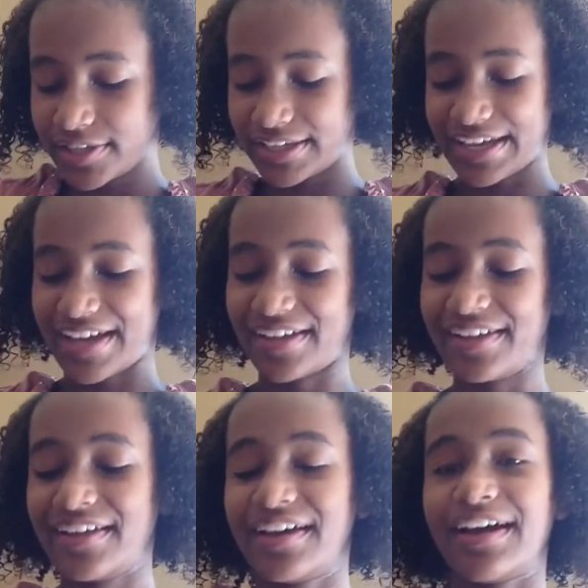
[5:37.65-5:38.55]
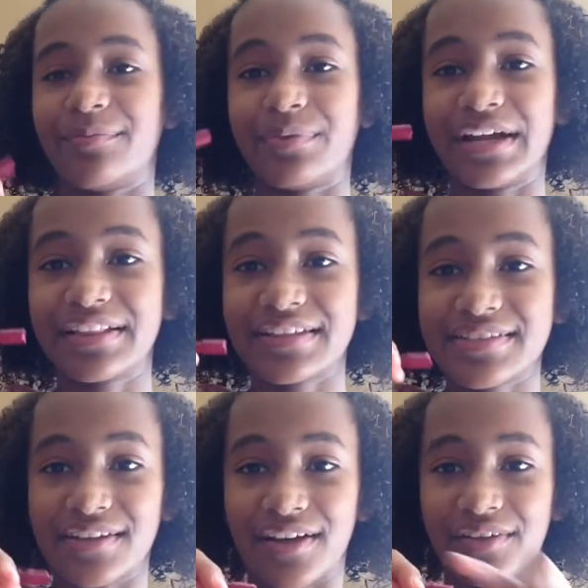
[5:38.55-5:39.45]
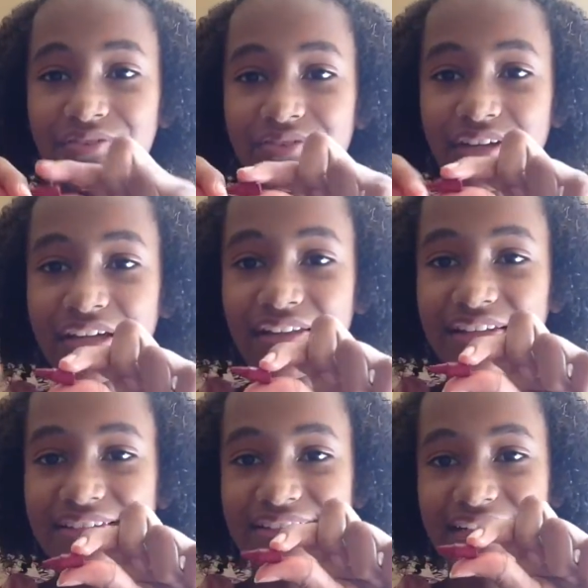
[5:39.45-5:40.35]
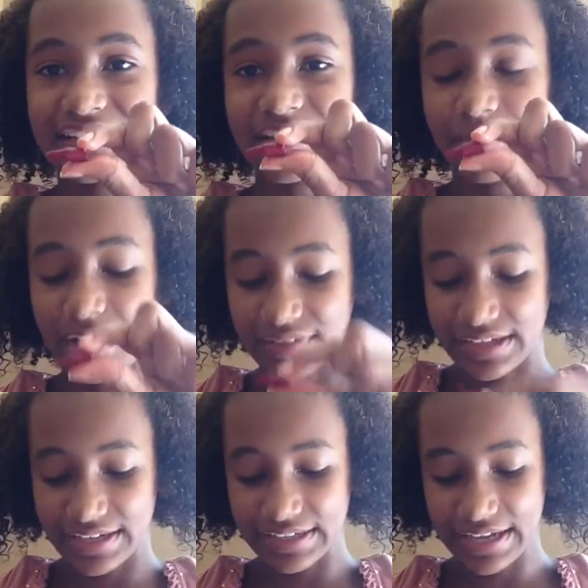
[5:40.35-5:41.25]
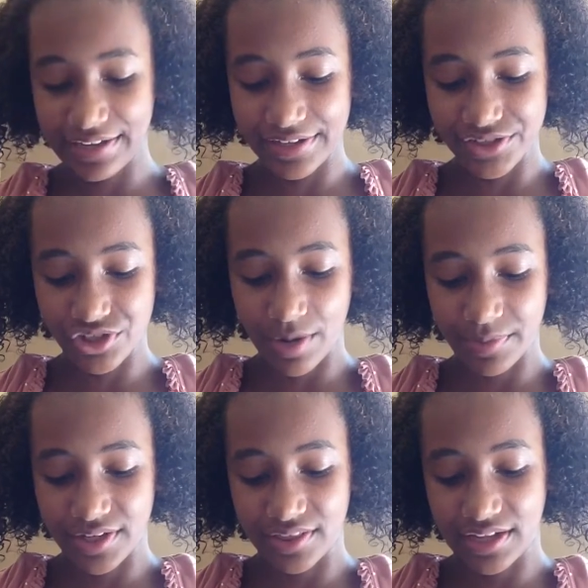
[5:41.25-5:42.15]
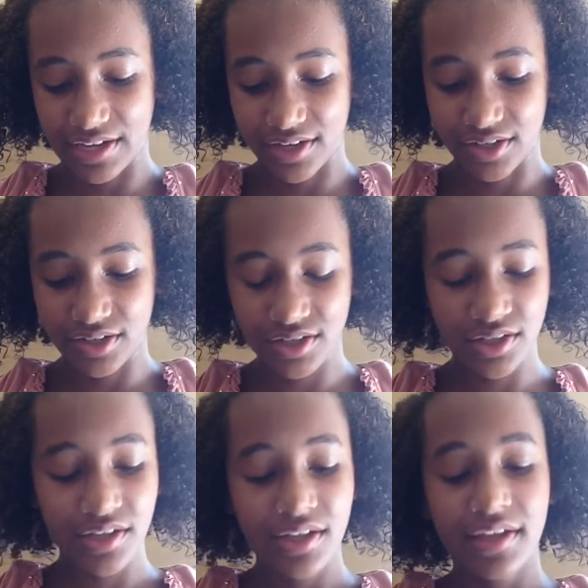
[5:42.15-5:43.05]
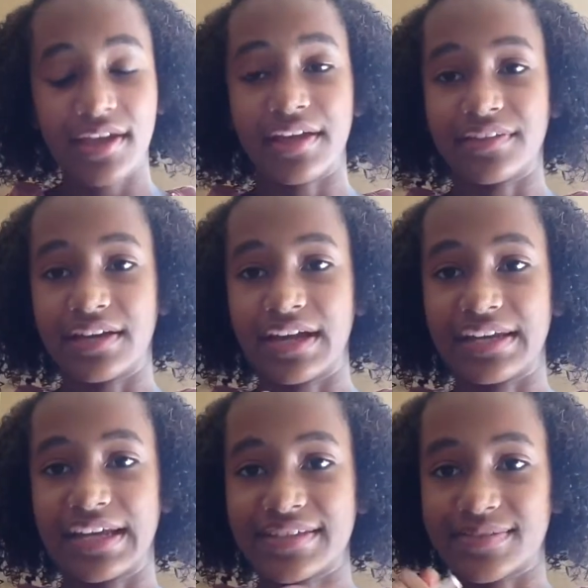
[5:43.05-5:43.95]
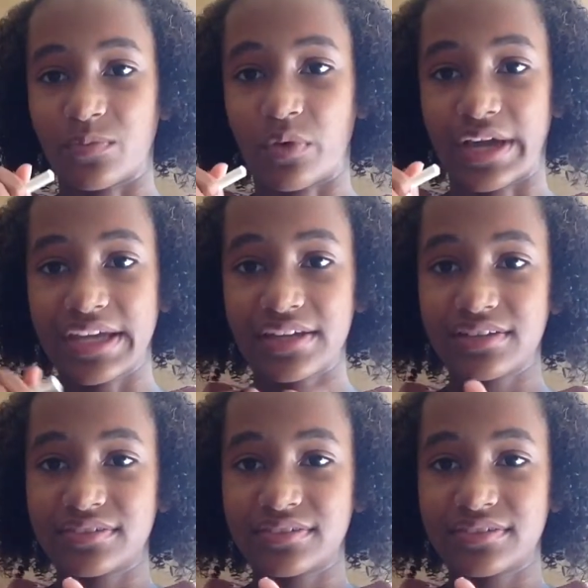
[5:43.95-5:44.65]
Yeah, I'd break this off, and this is like the amount that I'd get, drop it in there. And then I'd get some white.